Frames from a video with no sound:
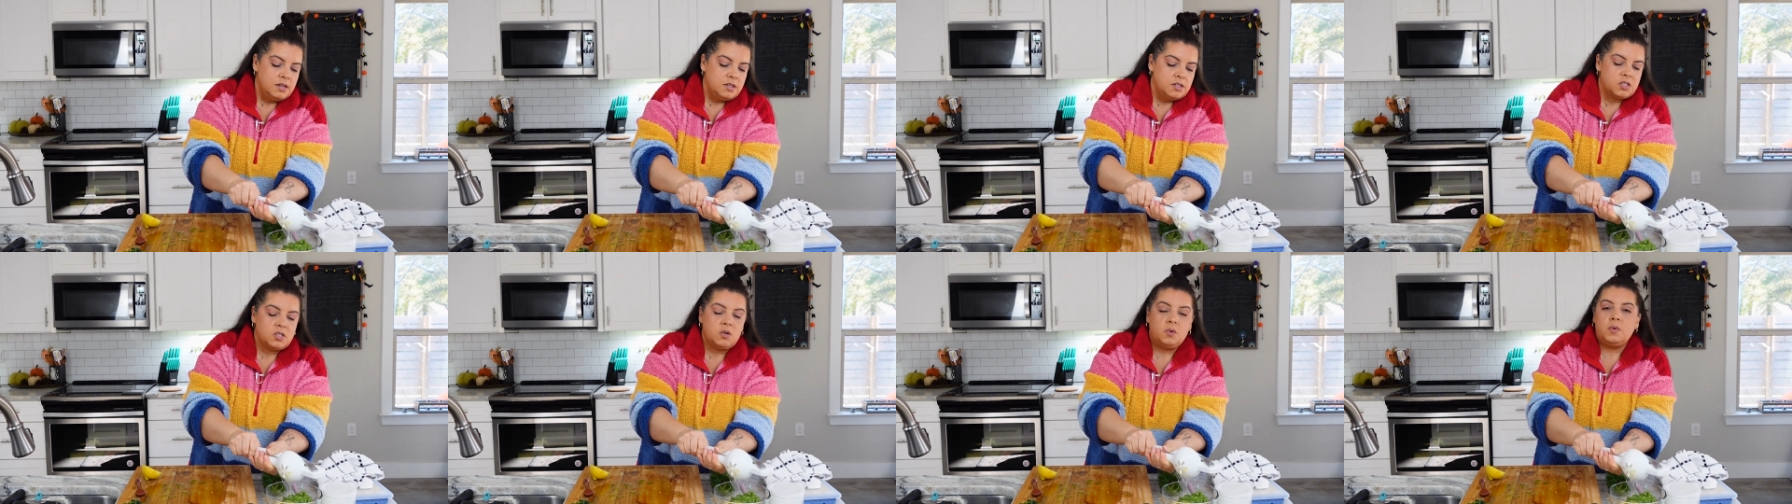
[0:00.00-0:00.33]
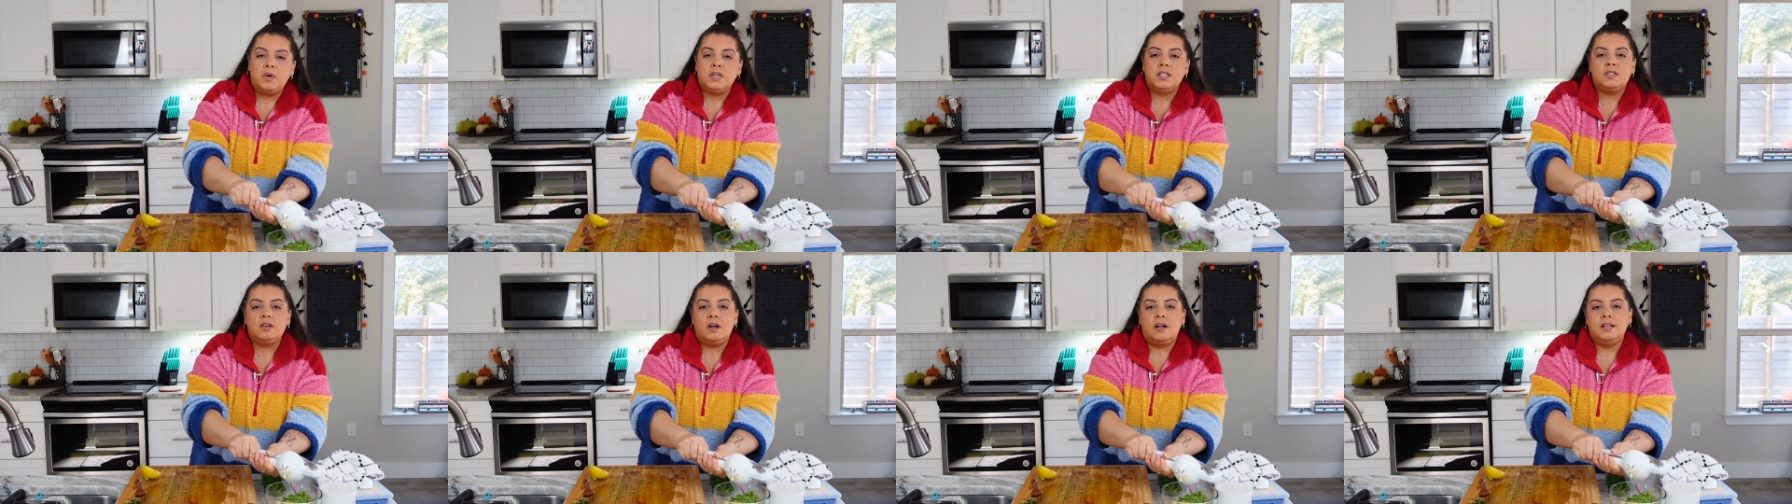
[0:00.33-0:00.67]
So
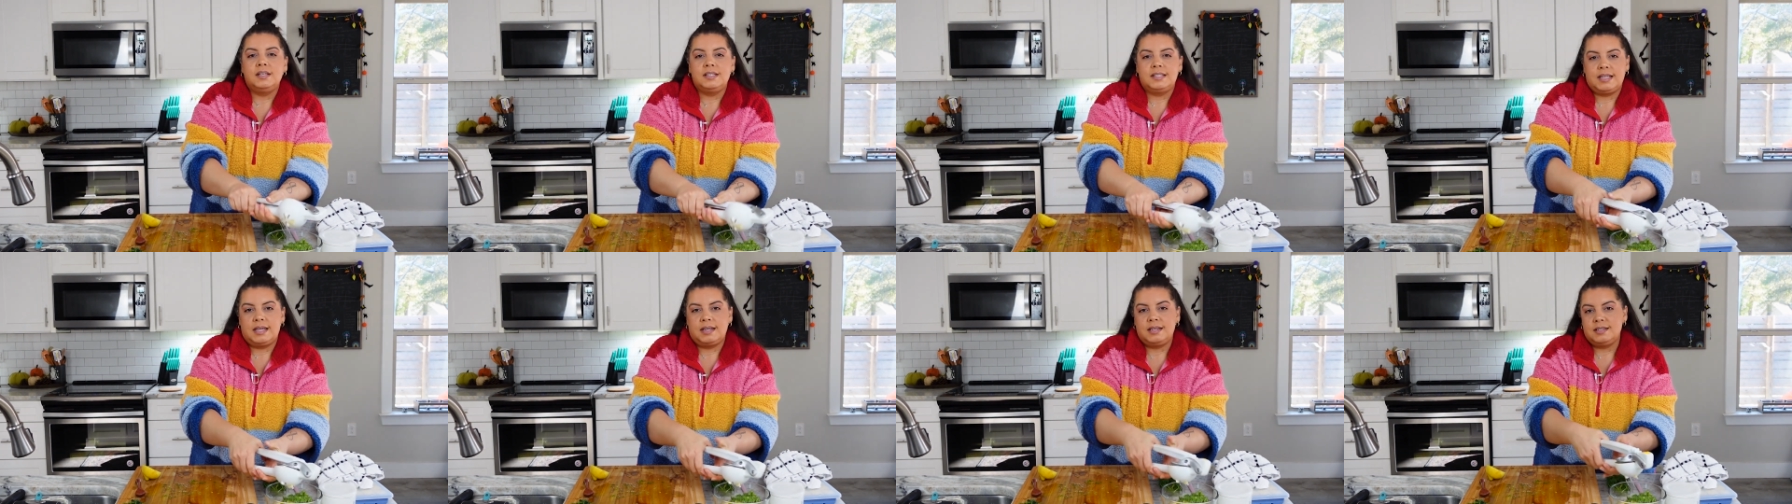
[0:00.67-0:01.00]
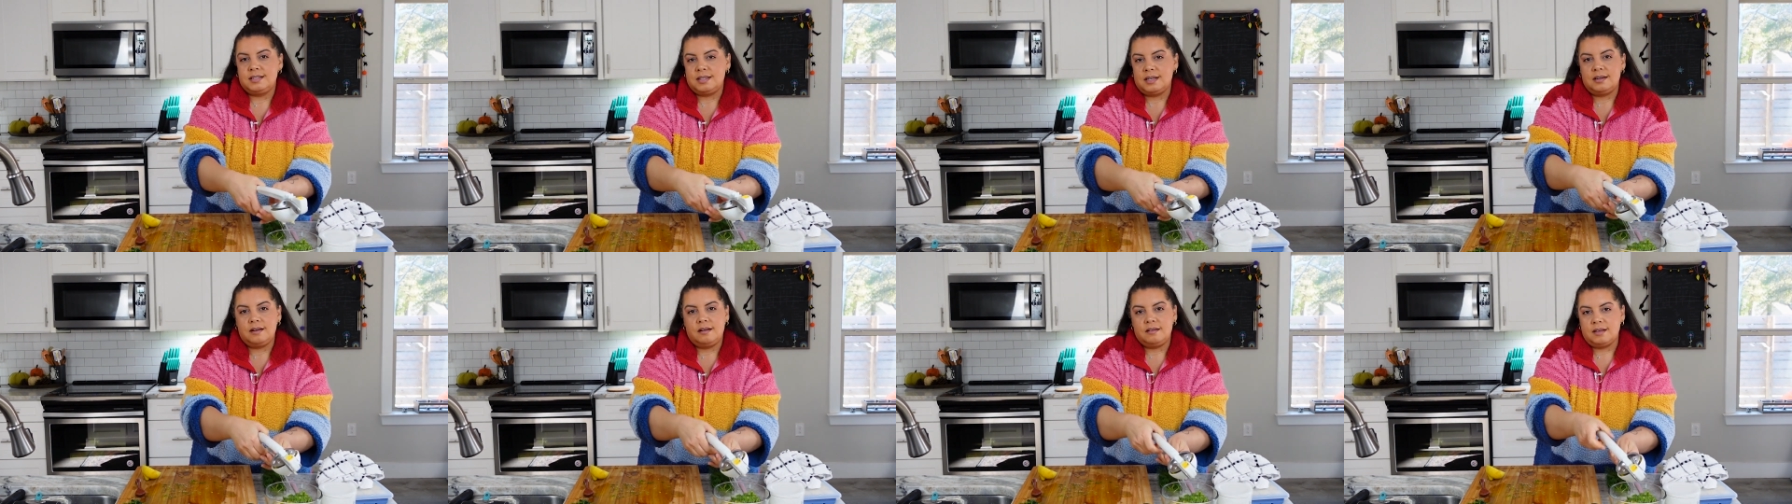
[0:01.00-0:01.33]
once all is said
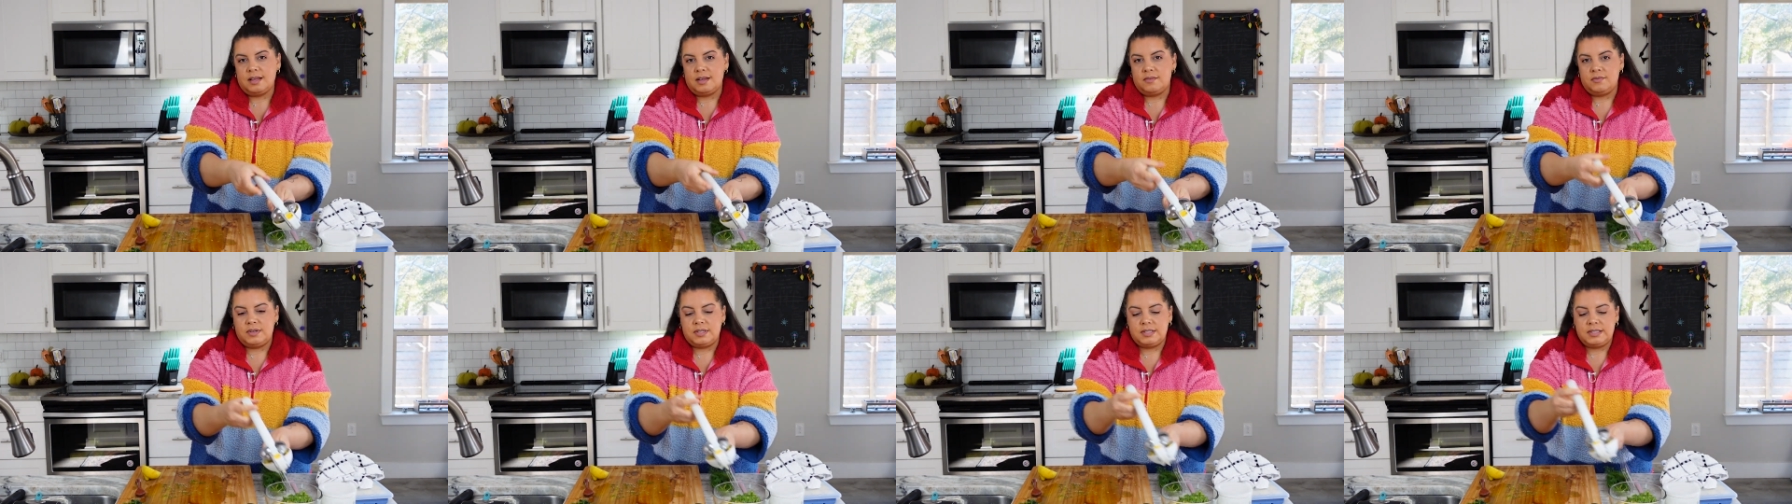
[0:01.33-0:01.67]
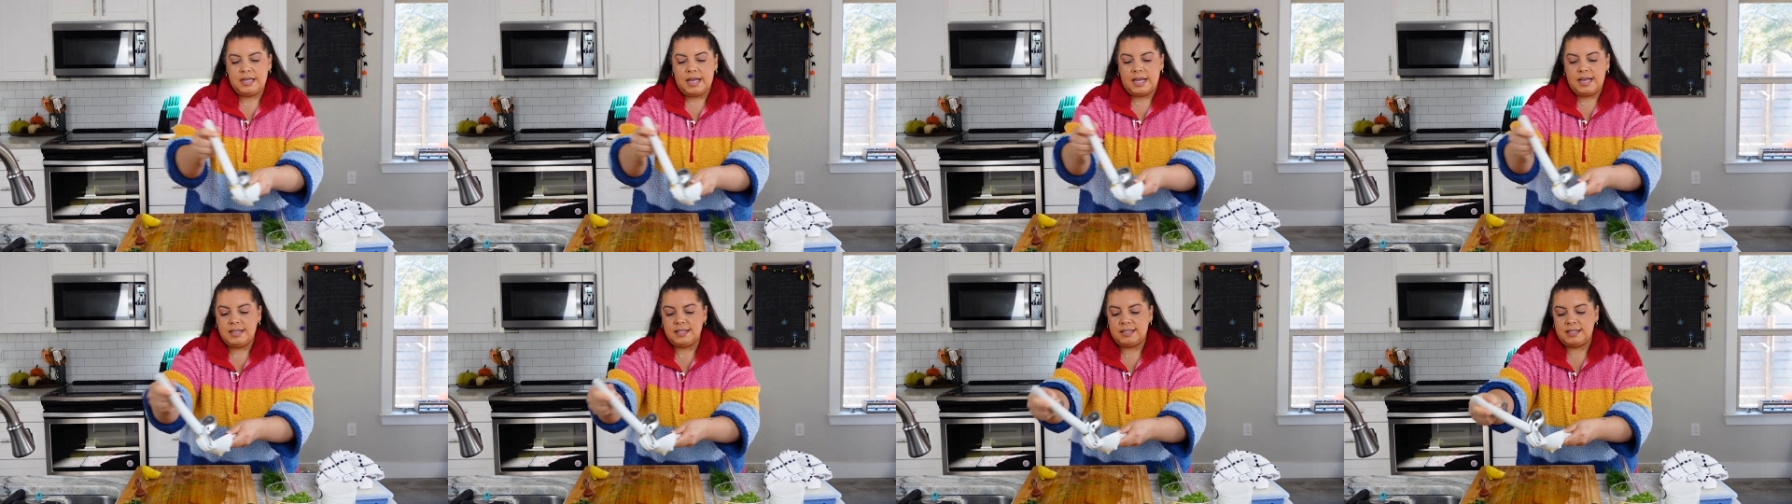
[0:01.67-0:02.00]
and done, I'll give it a
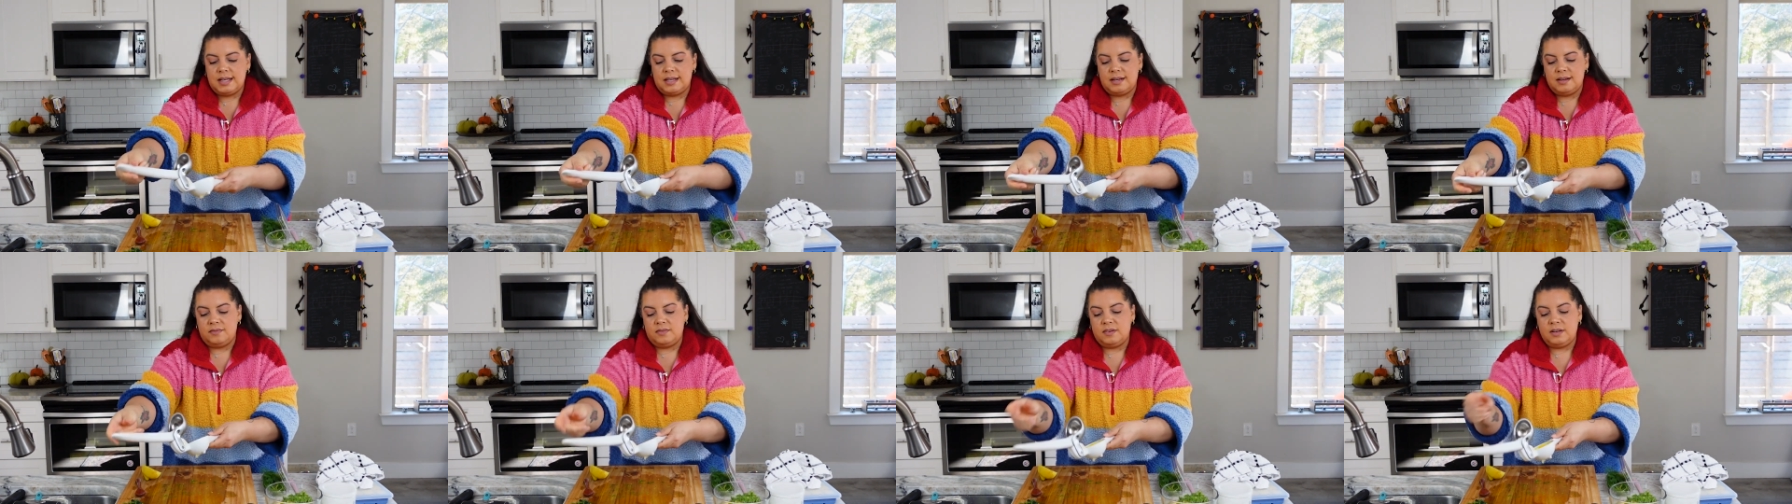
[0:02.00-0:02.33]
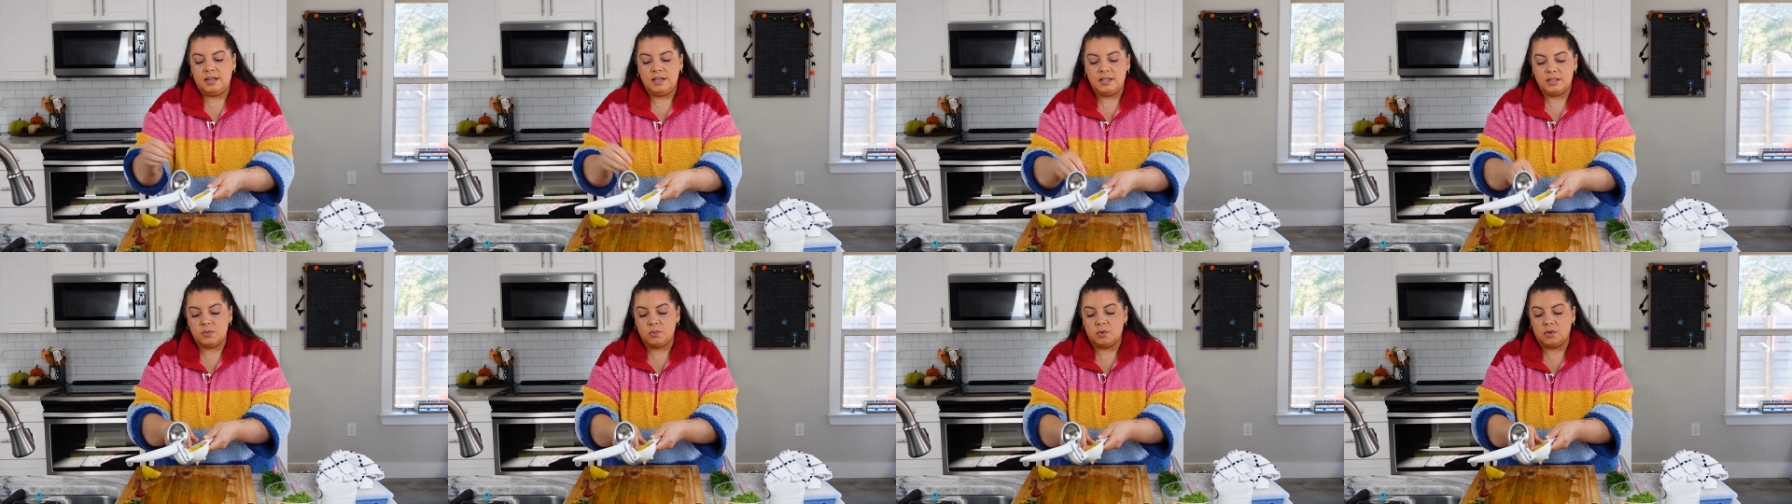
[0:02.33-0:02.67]
taste. And if it
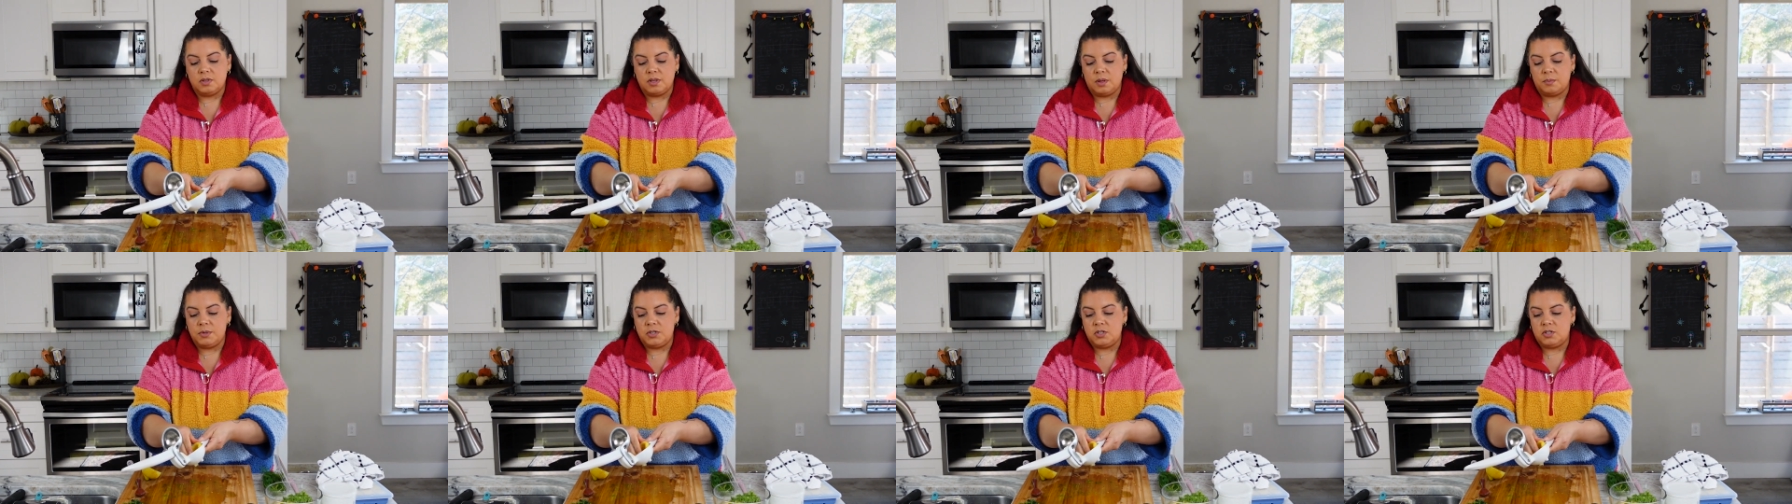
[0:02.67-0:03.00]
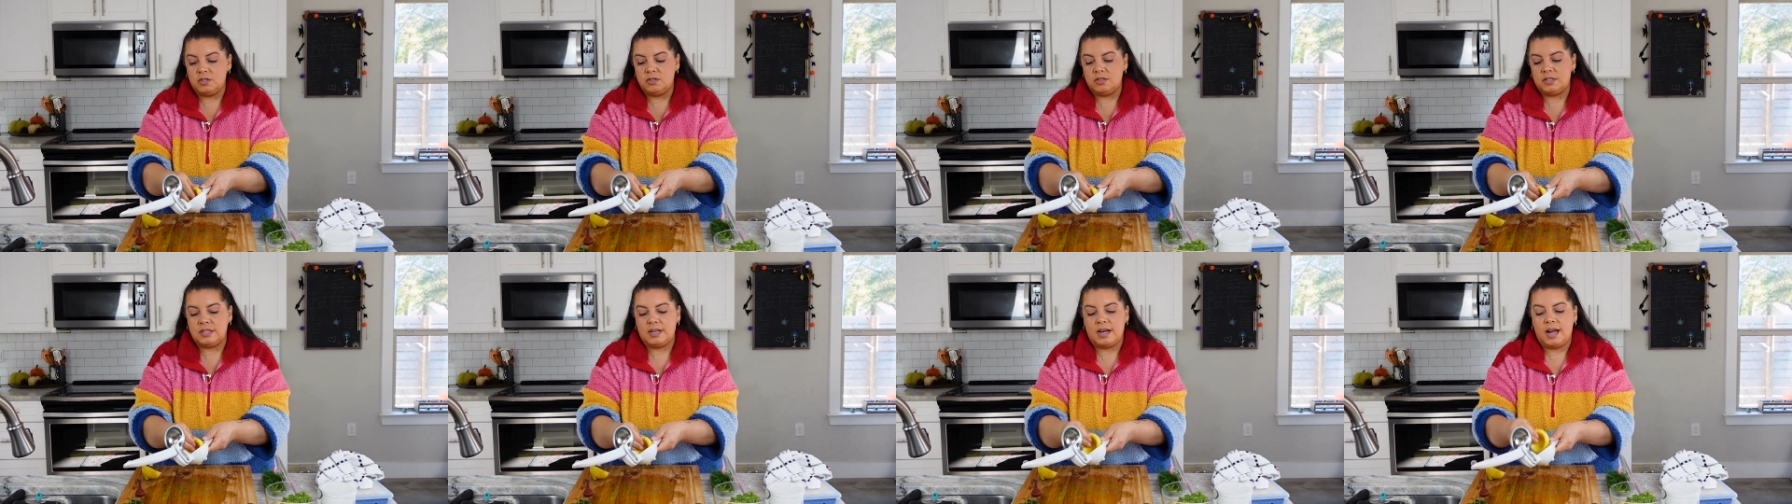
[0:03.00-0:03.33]
needs more lemon
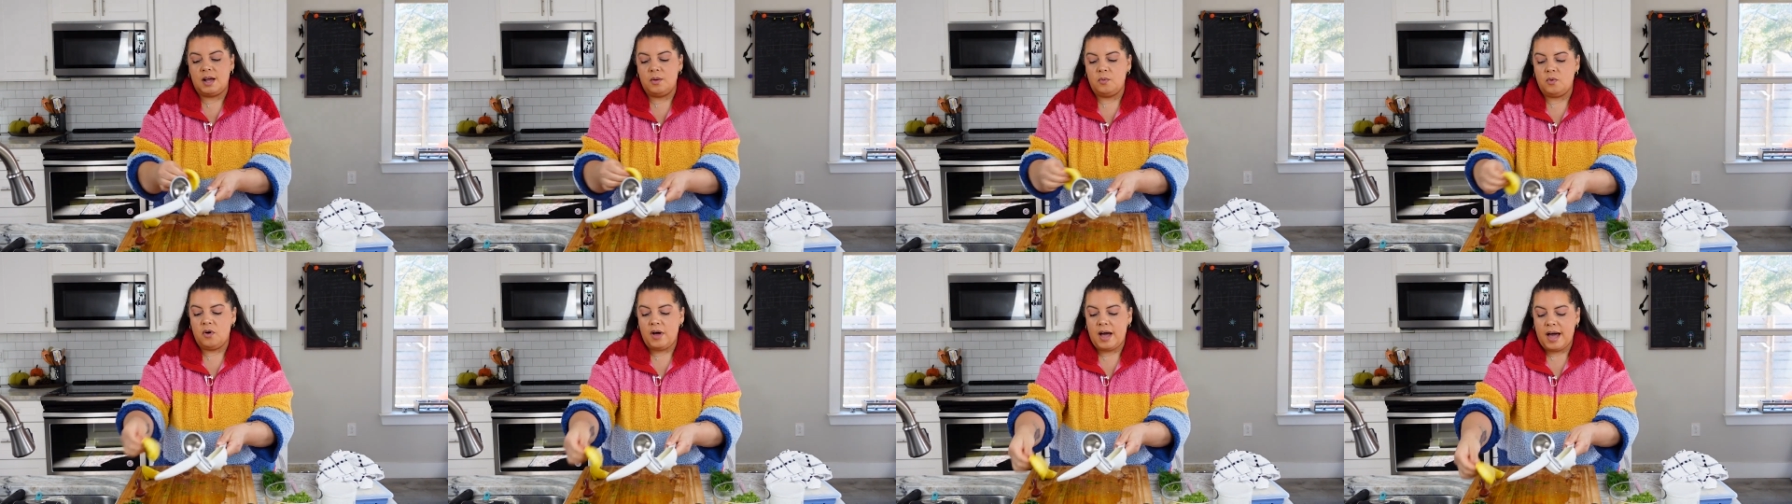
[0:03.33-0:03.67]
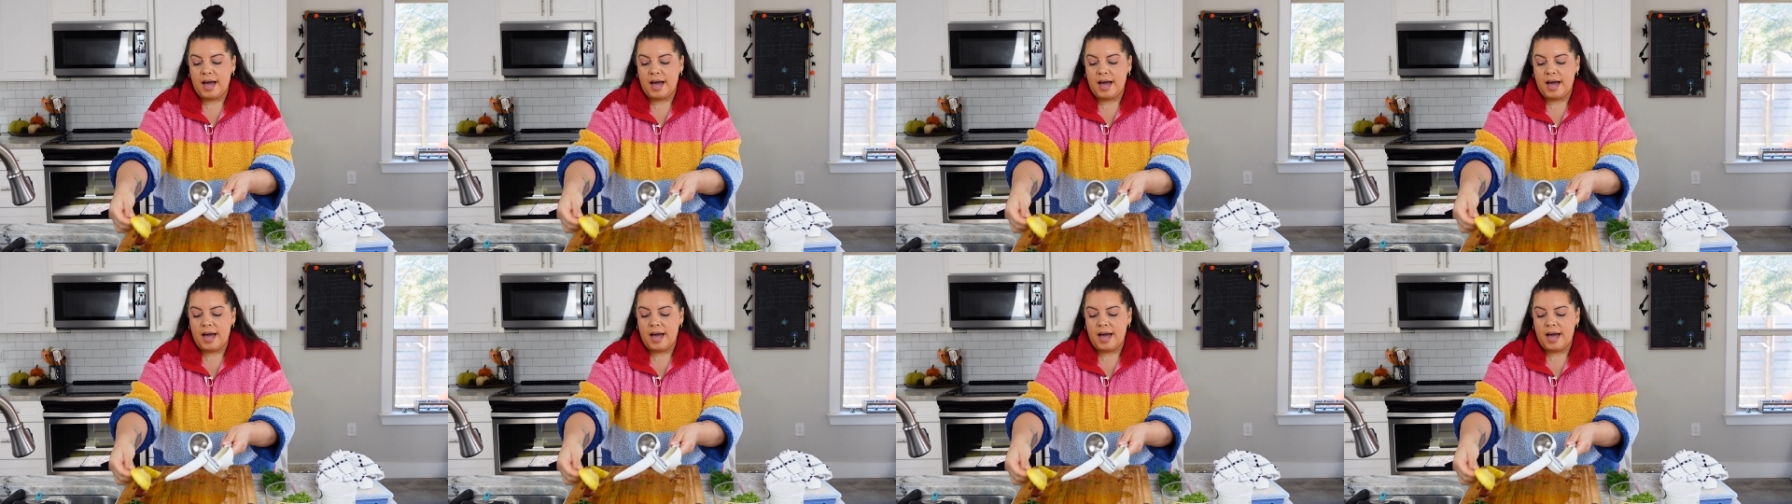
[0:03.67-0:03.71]
juice, then I will